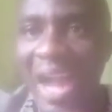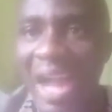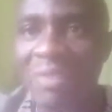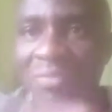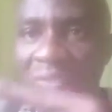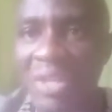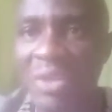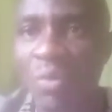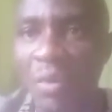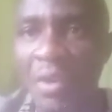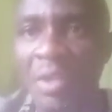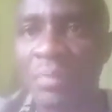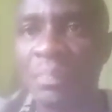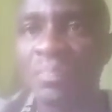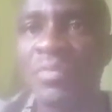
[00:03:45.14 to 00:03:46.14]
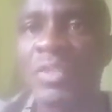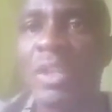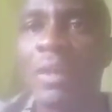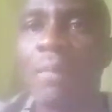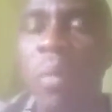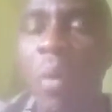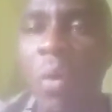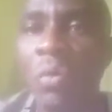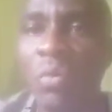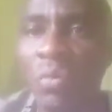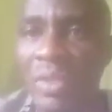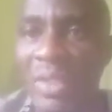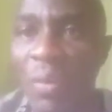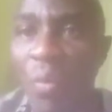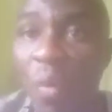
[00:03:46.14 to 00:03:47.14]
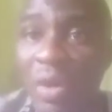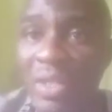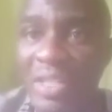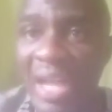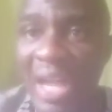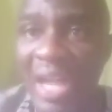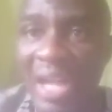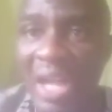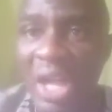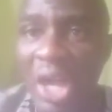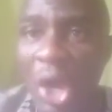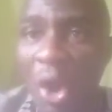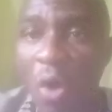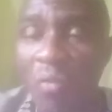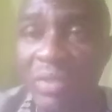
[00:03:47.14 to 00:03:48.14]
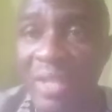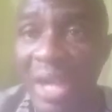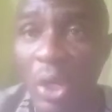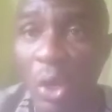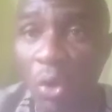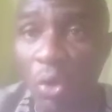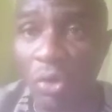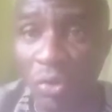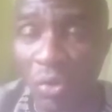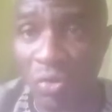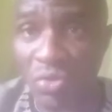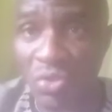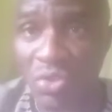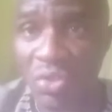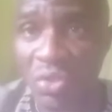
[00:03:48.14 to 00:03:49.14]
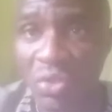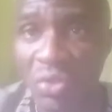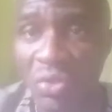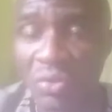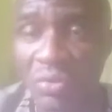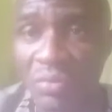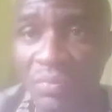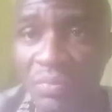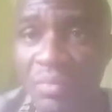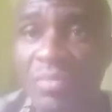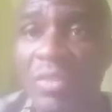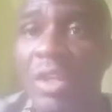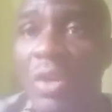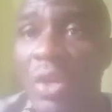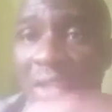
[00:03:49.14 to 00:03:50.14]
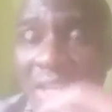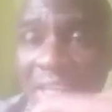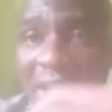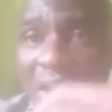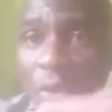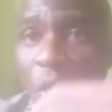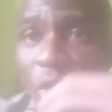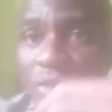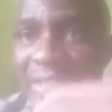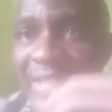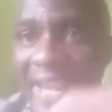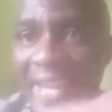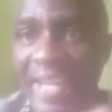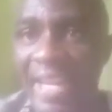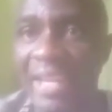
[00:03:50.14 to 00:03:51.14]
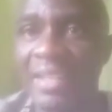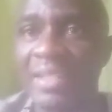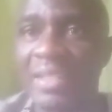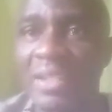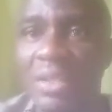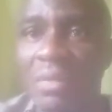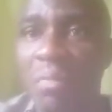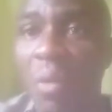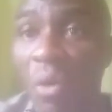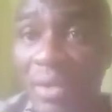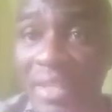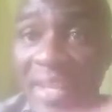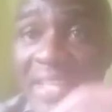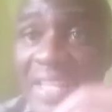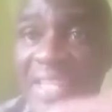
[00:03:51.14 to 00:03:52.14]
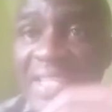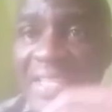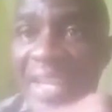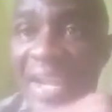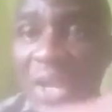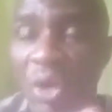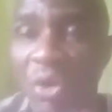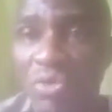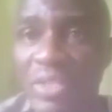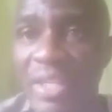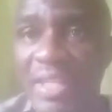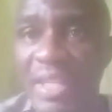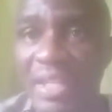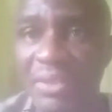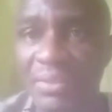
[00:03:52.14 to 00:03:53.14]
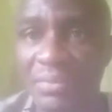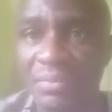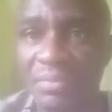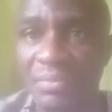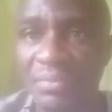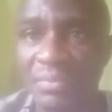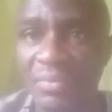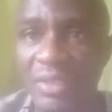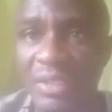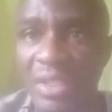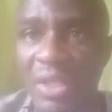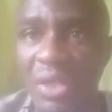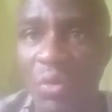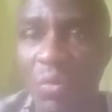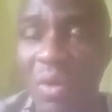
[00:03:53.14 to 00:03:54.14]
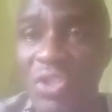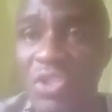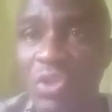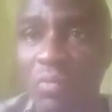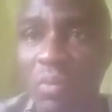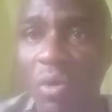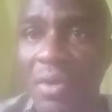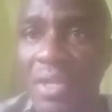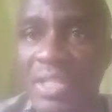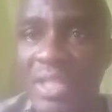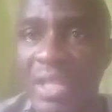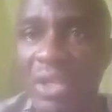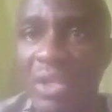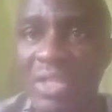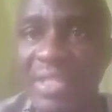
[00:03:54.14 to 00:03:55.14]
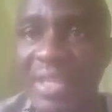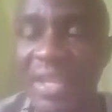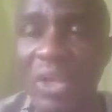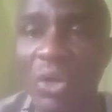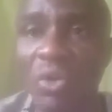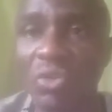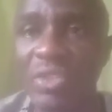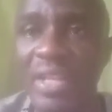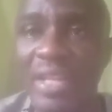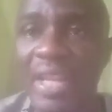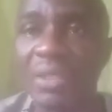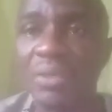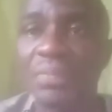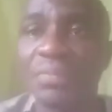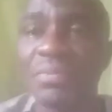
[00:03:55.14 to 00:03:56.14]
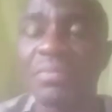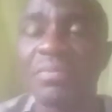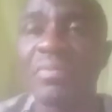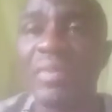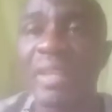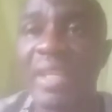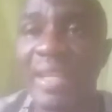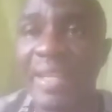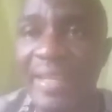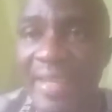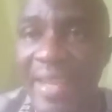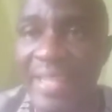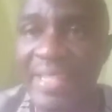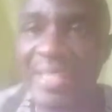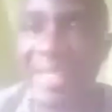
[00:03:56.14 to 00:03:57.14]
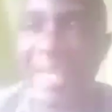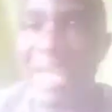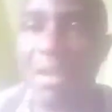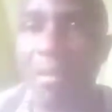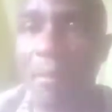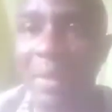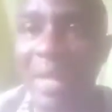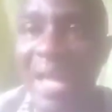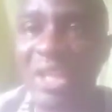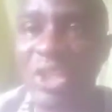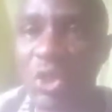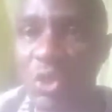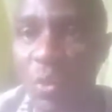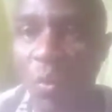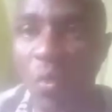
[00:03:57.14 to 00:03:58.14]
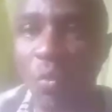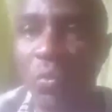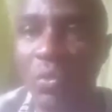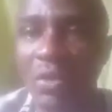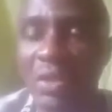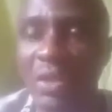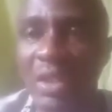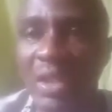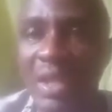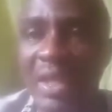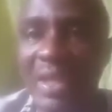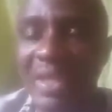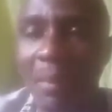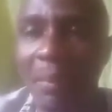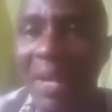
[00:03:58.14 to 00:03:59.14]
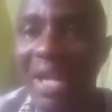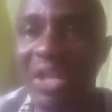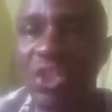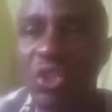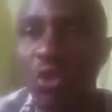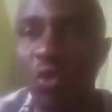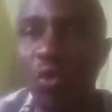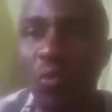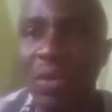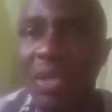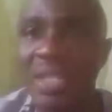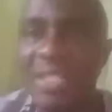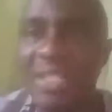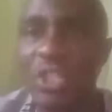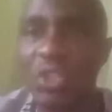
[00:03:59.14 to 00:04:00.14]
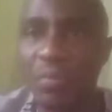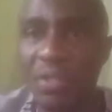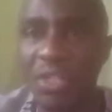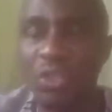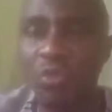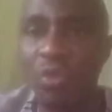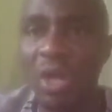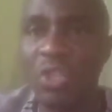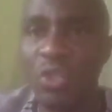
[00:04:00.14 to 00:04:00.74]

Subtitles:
eye very well. Pour the water of that coconut in a container. Pour it inside a container. Once you pour it inside a container, get a black soap. The black soap is a spiritual